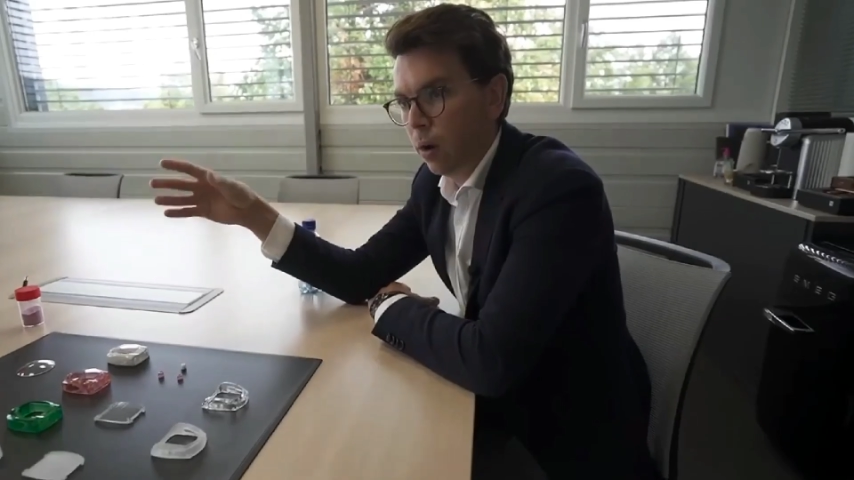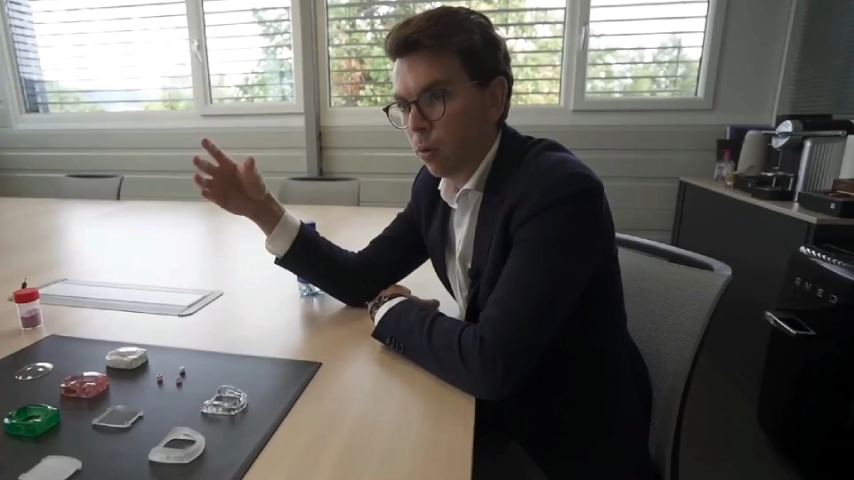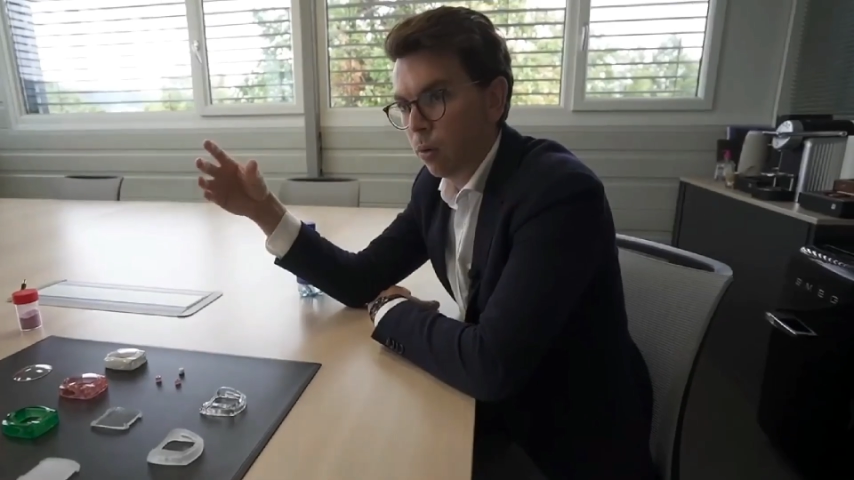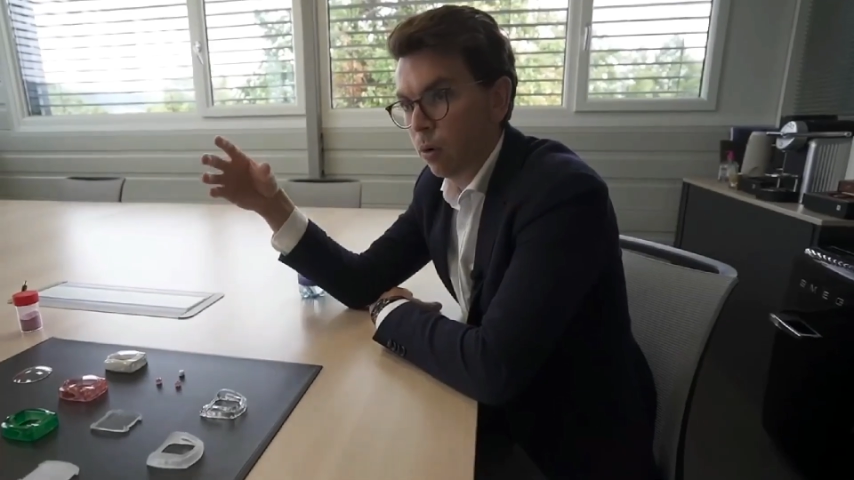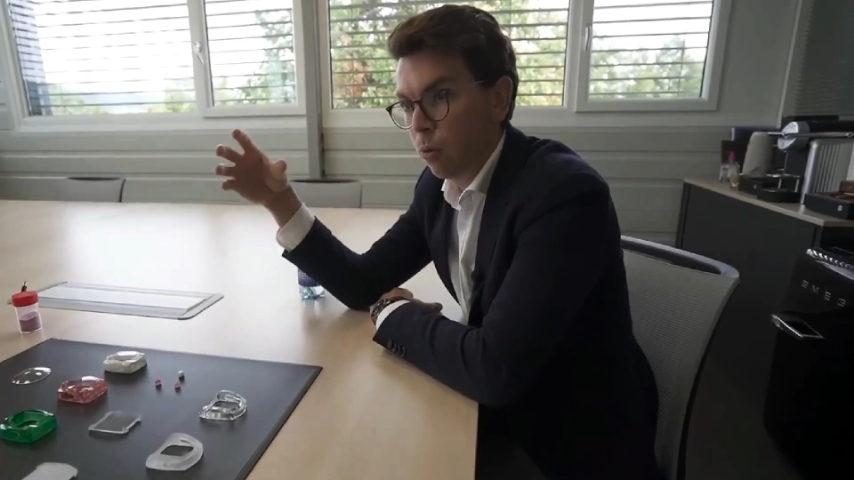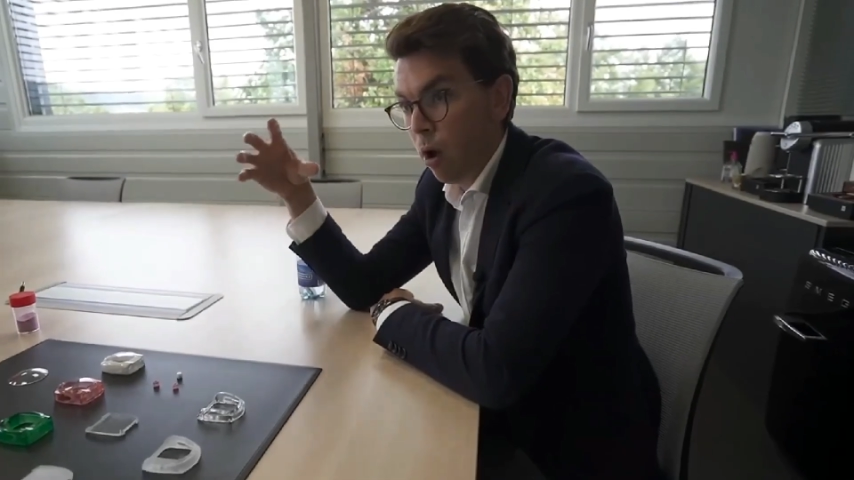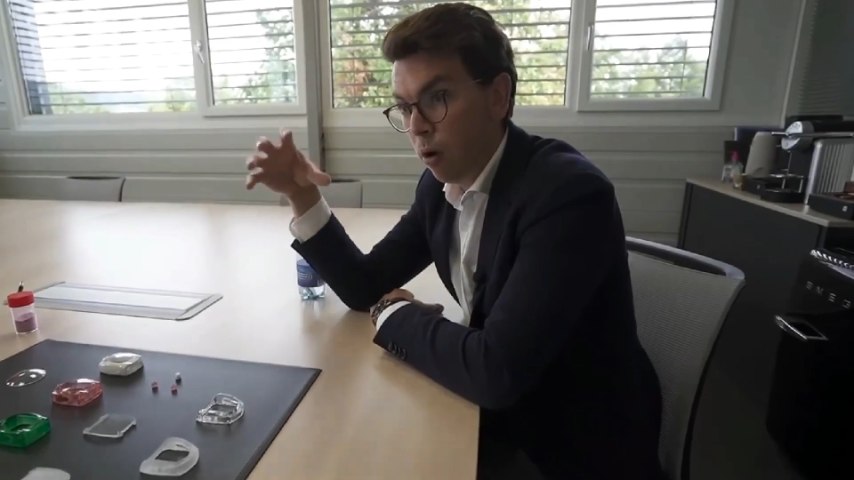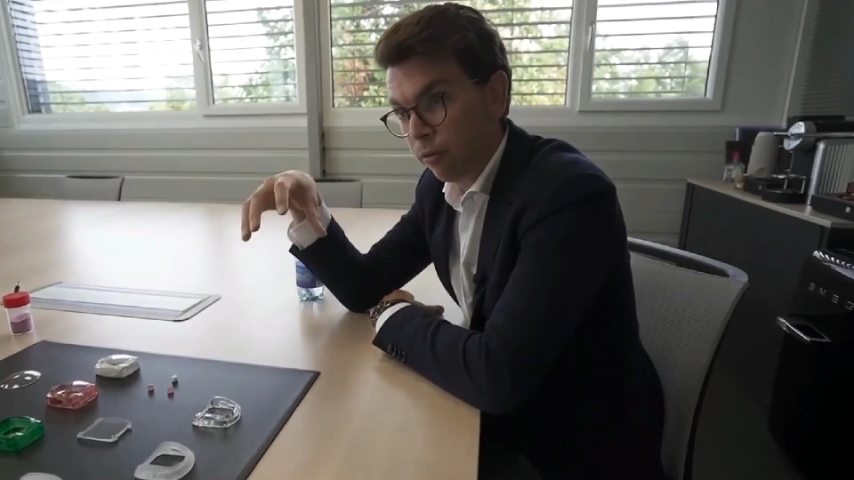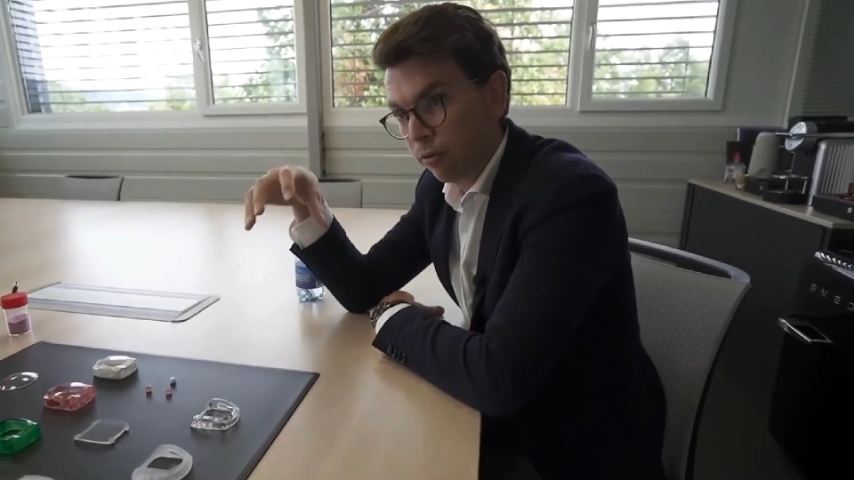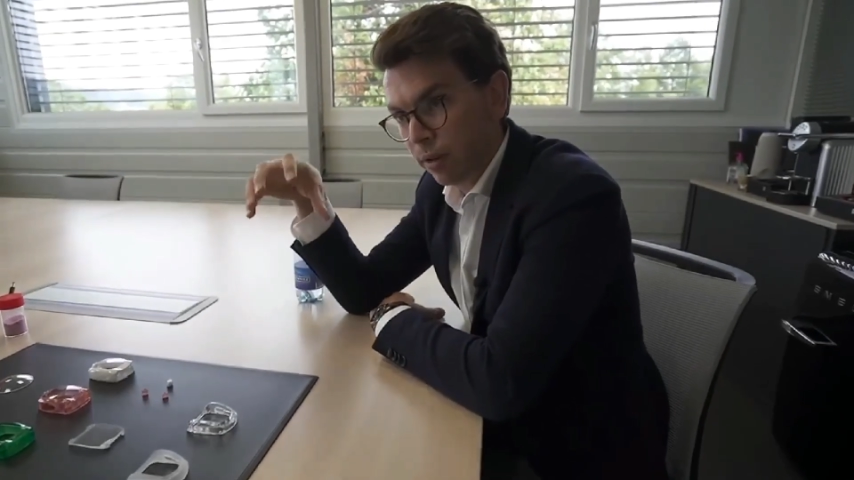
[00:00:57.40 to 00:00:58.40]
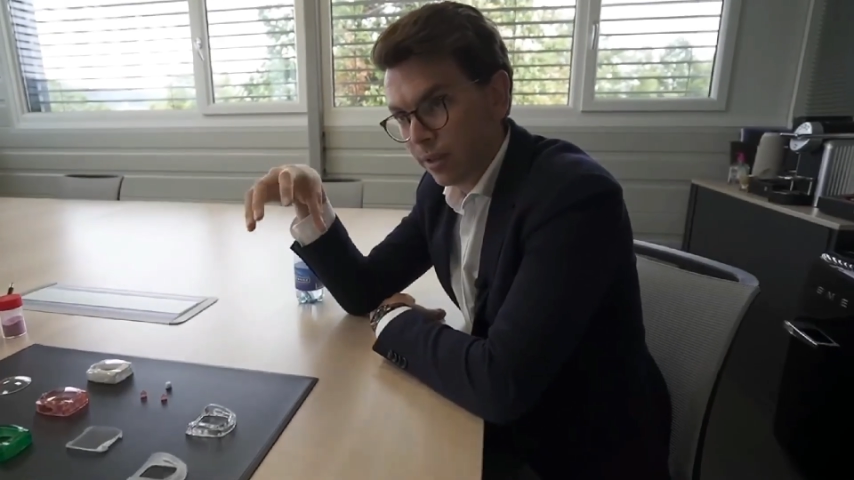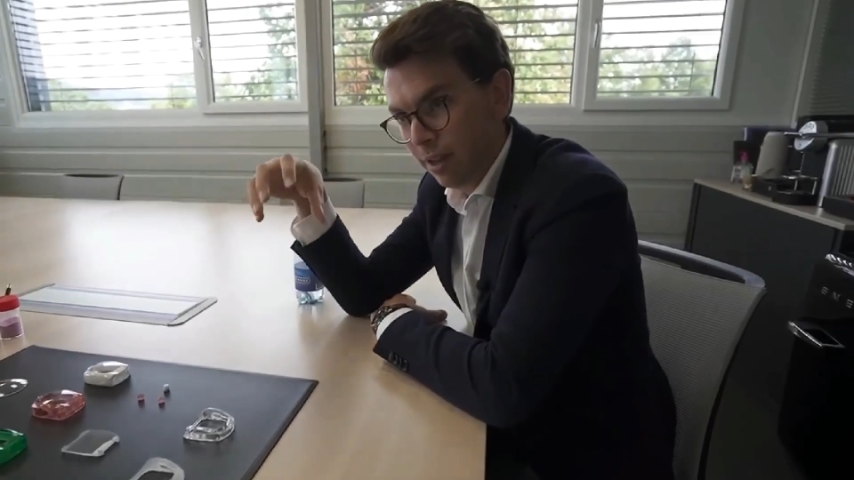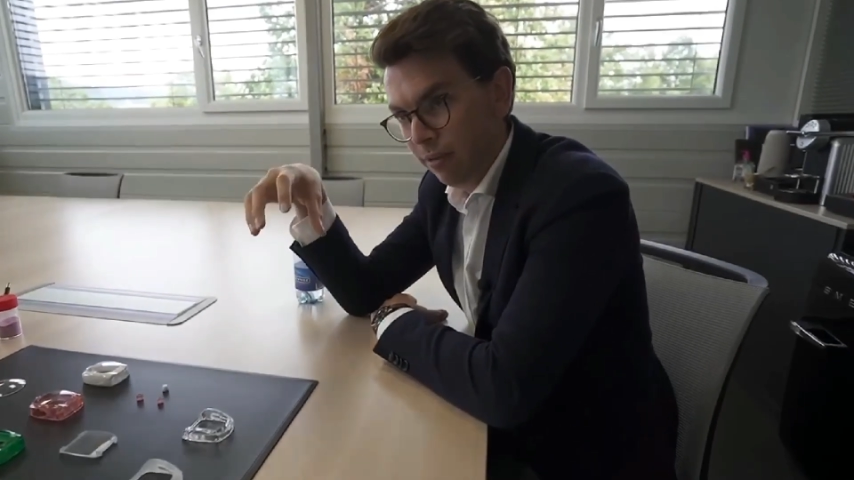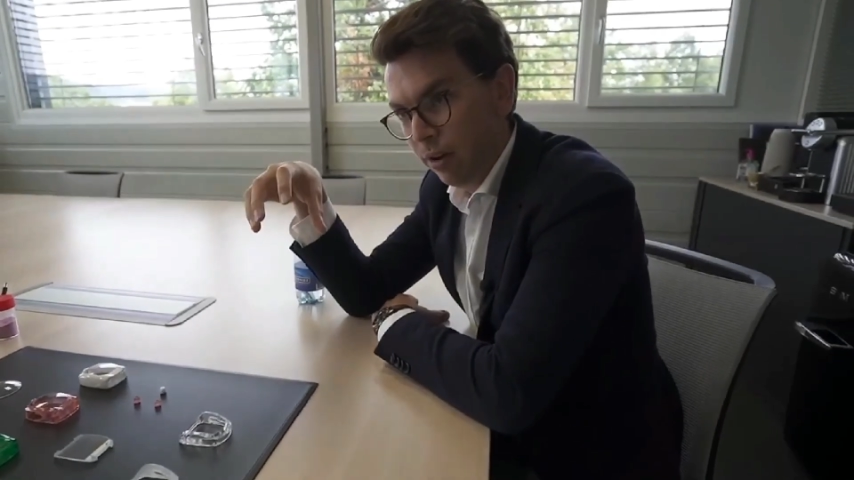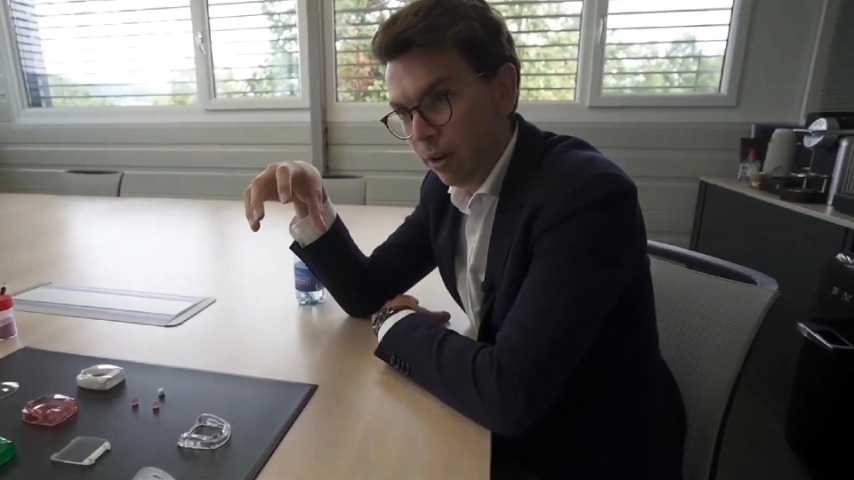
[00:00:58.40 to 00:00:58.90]
our rough
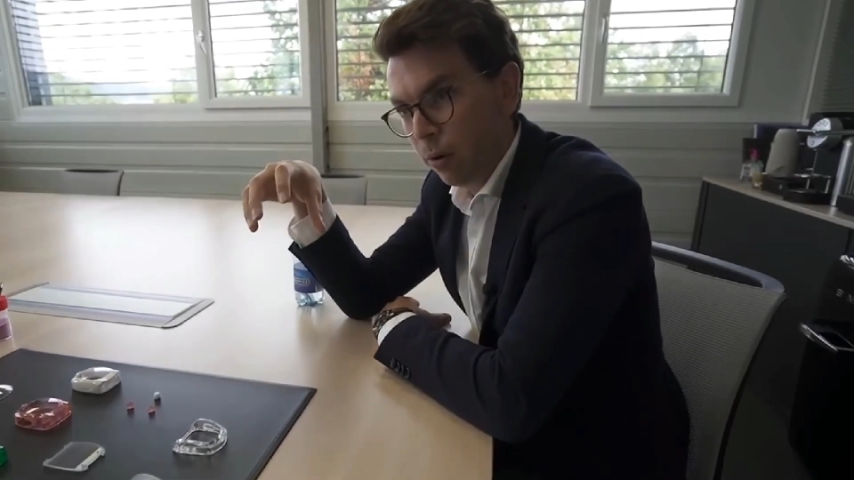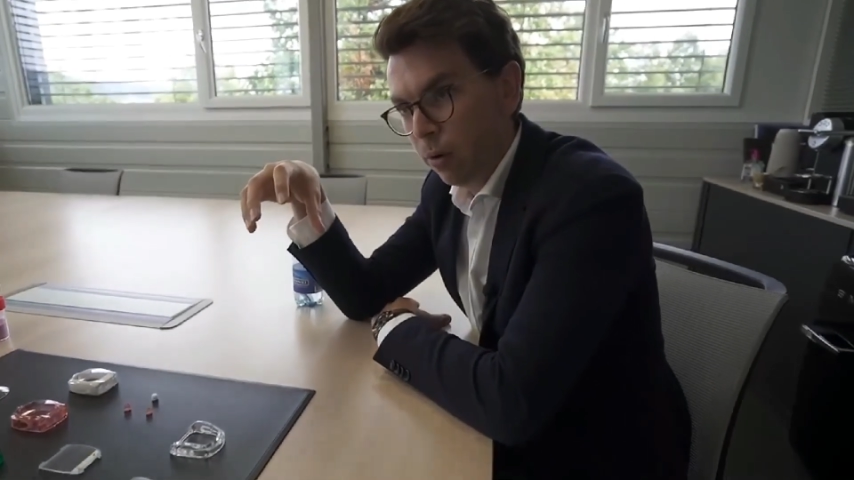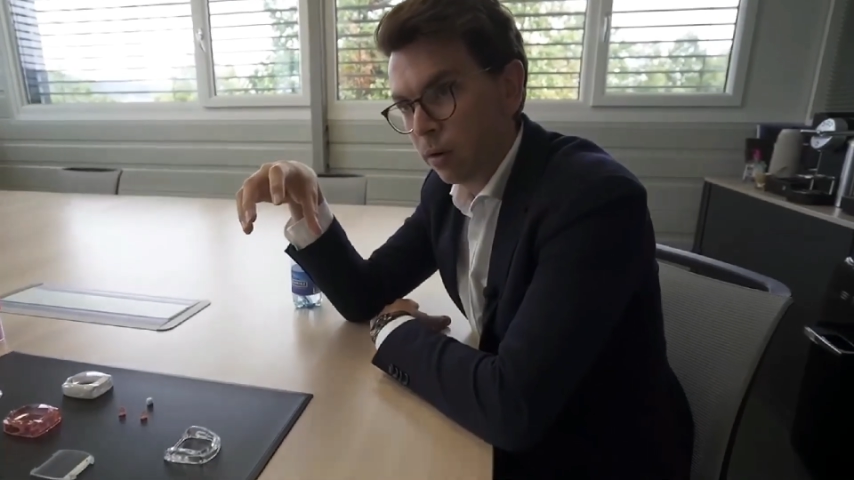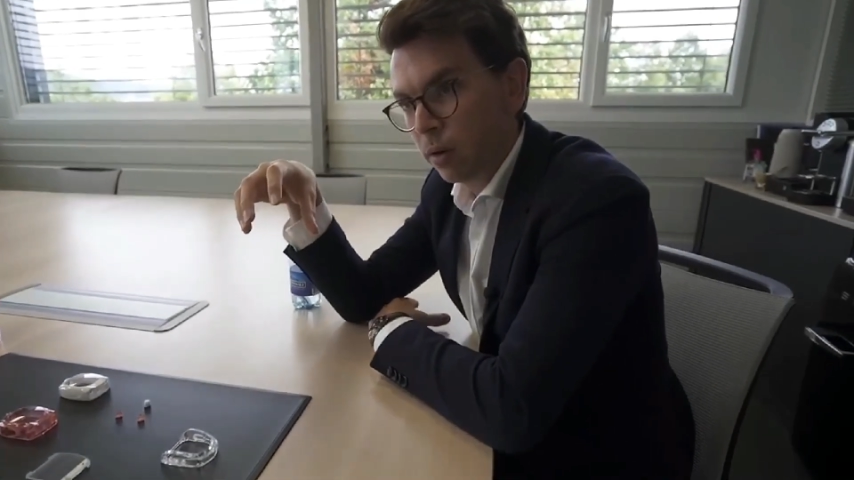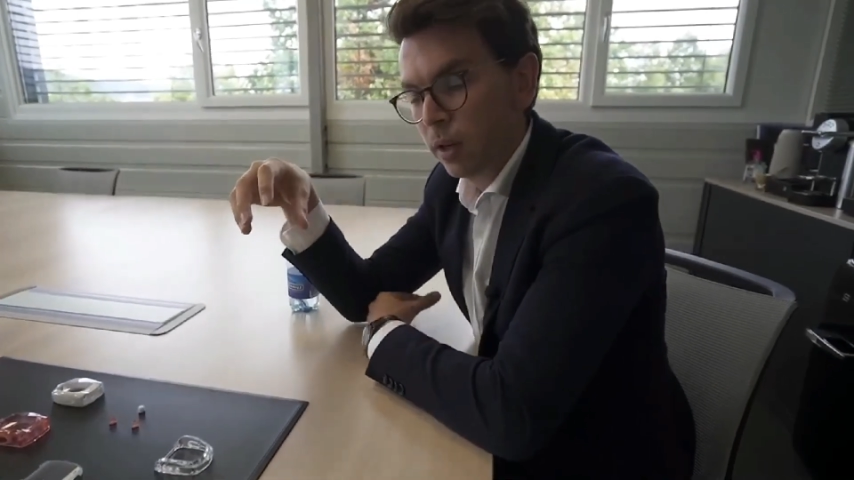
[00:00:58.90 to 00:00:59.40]
sapphire